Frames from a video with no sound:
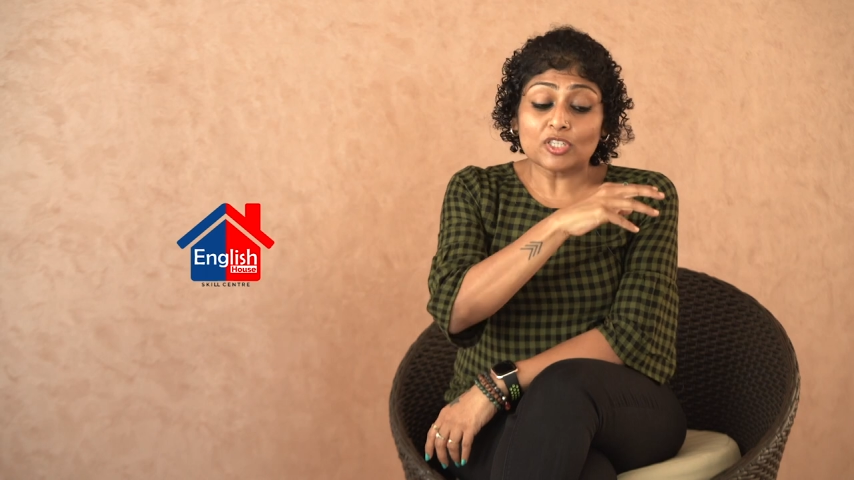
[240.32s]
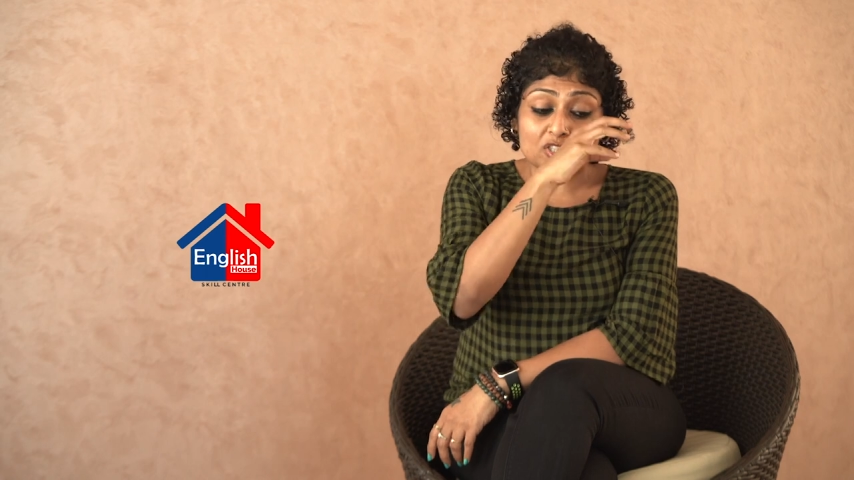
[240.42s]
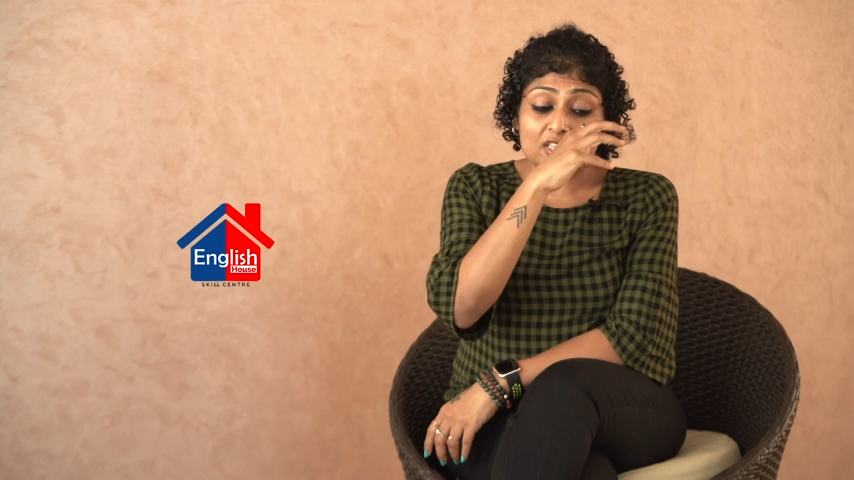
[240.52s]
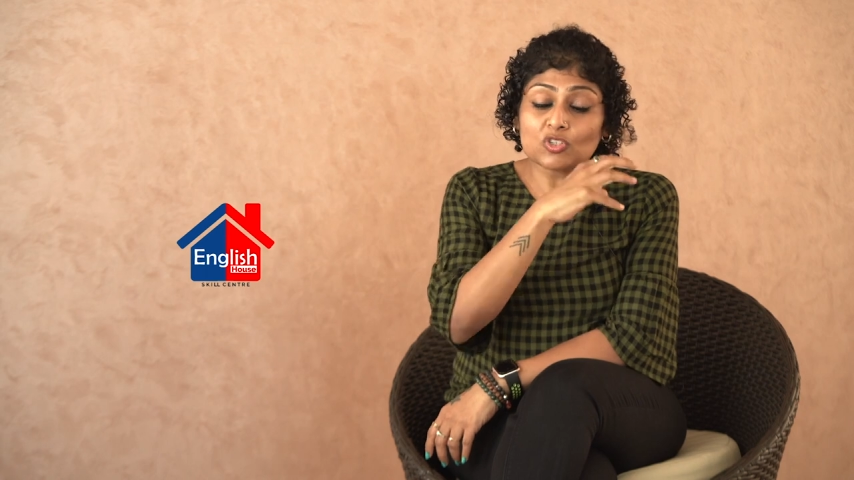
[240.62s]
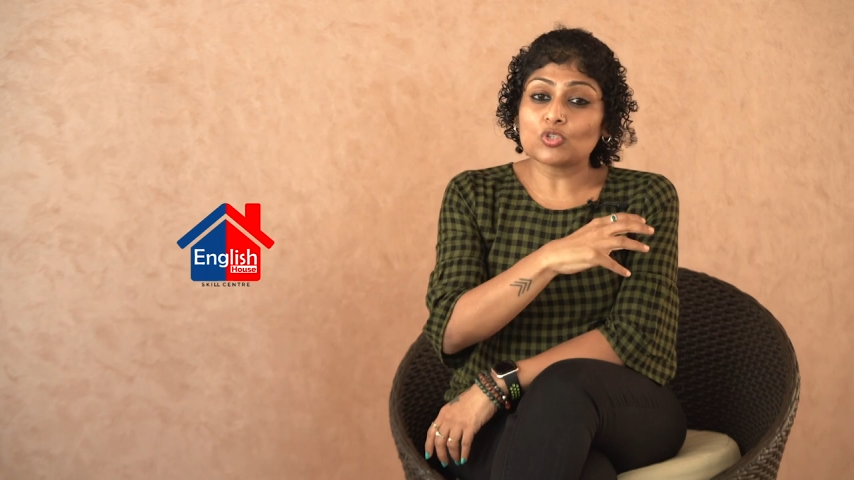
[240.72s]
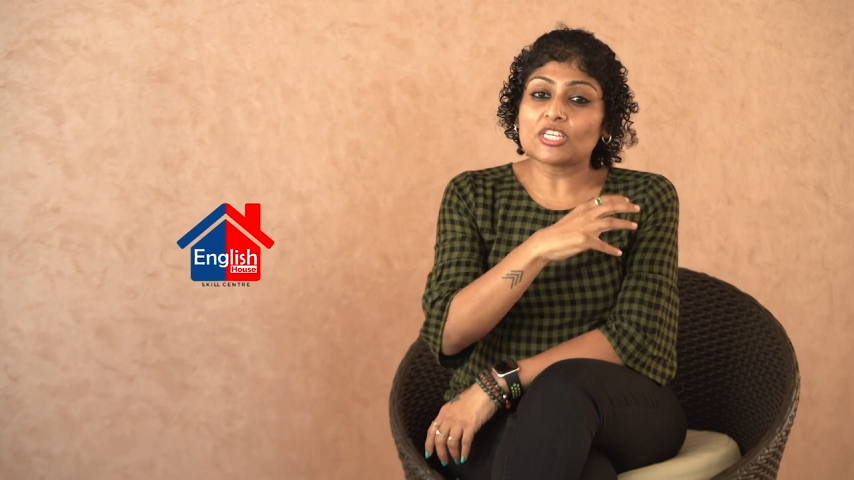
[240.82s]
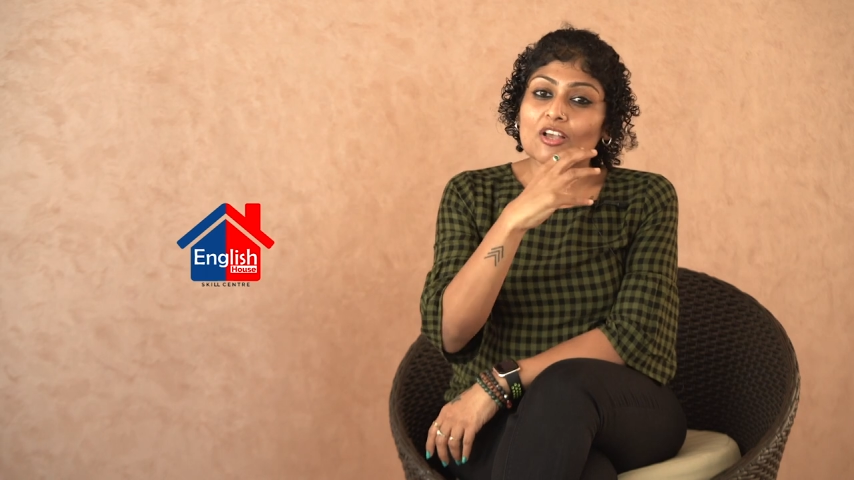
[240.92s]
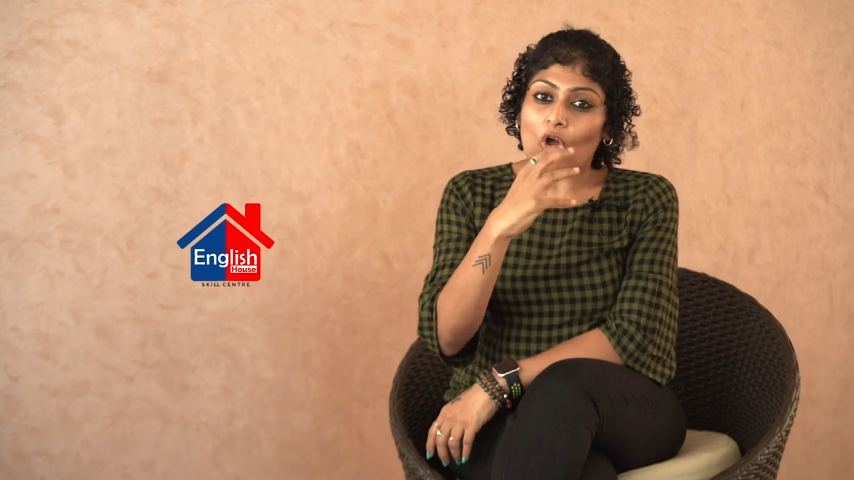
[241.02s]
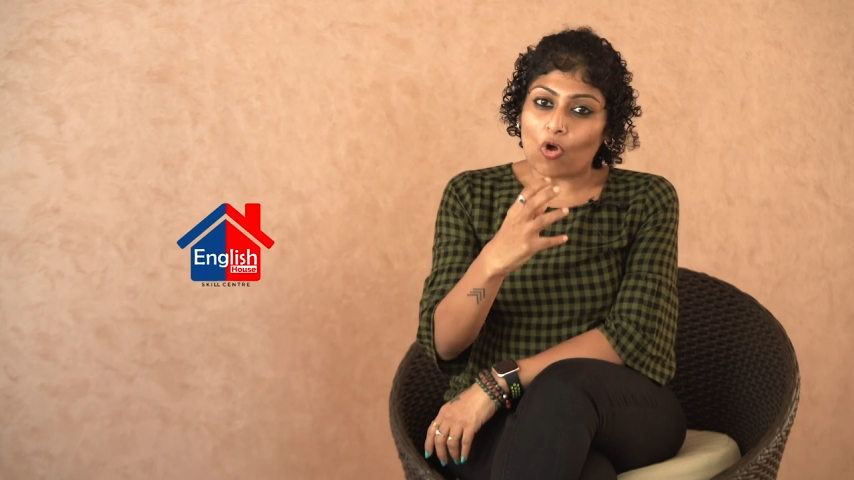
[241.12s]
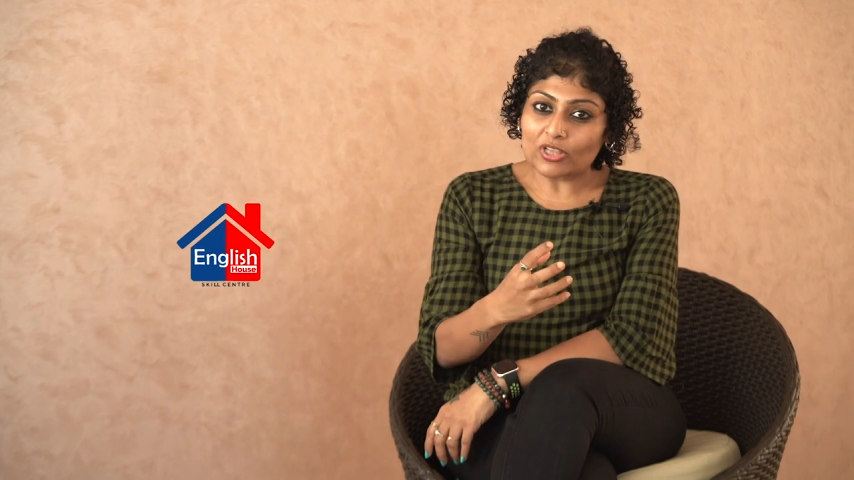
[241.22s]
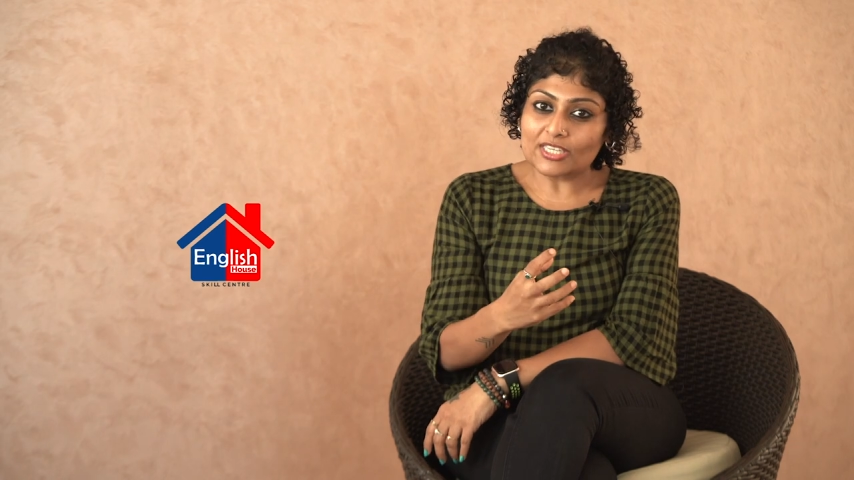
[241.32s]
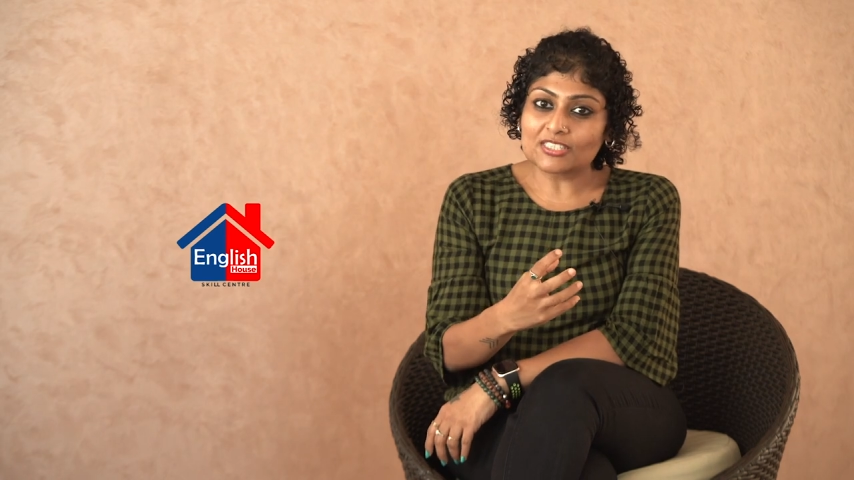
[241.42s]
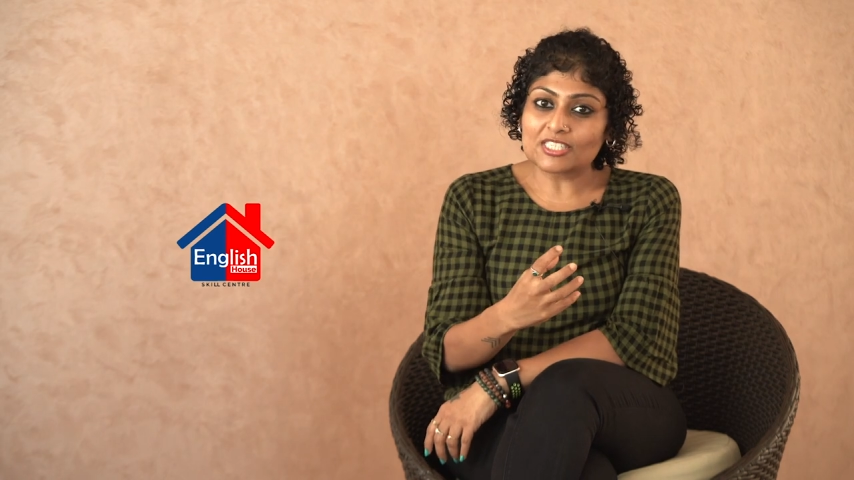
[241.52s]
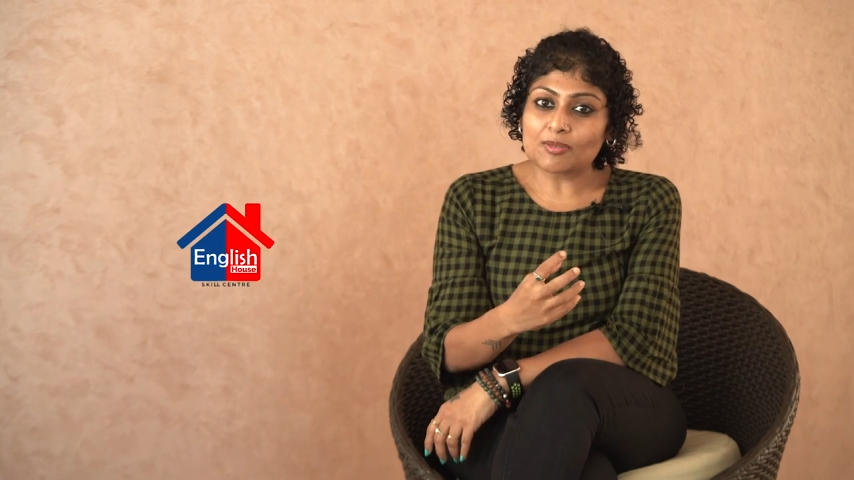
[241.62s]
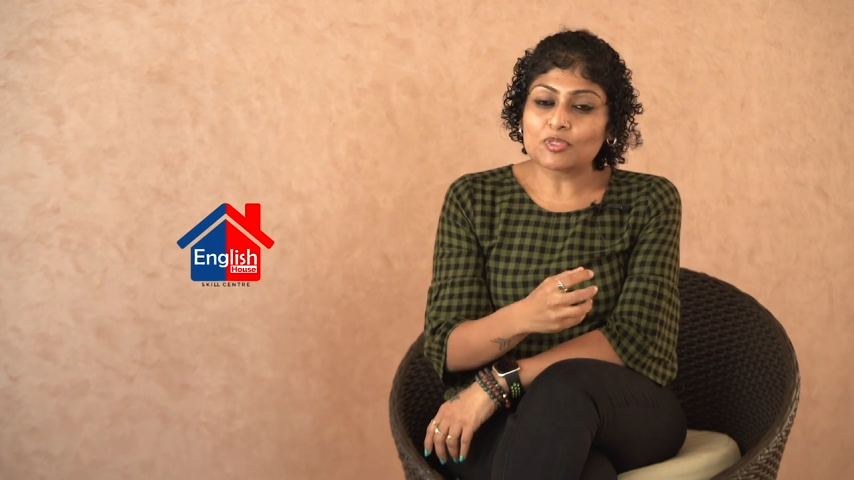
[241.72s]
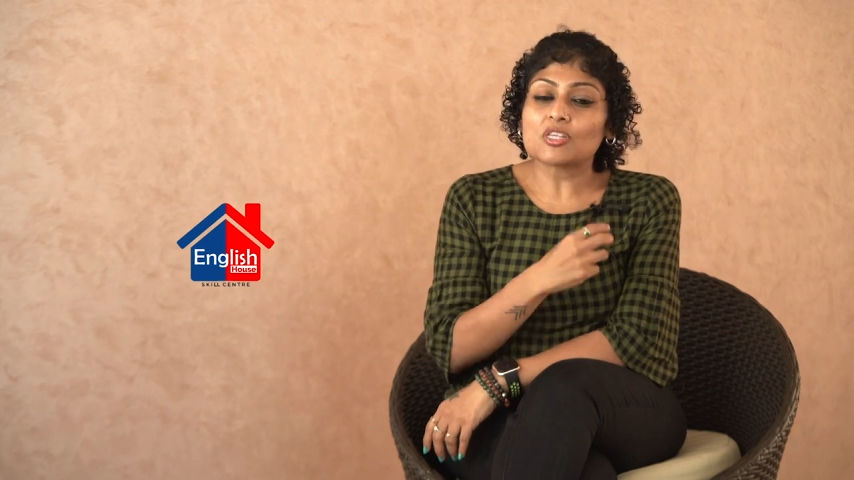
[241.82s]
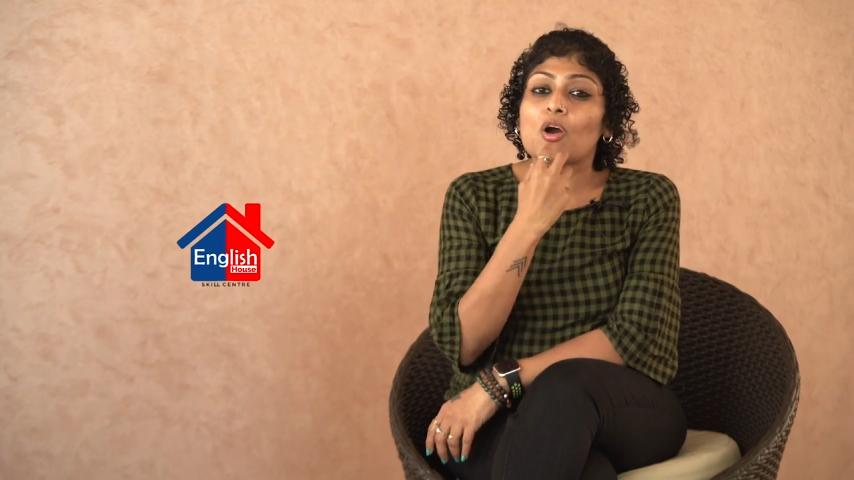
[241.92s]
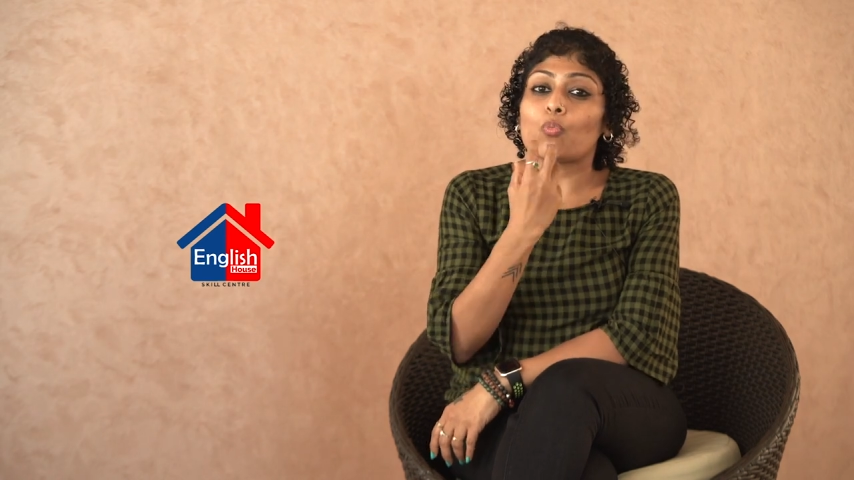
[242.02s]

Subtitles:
wish that you take all these tips,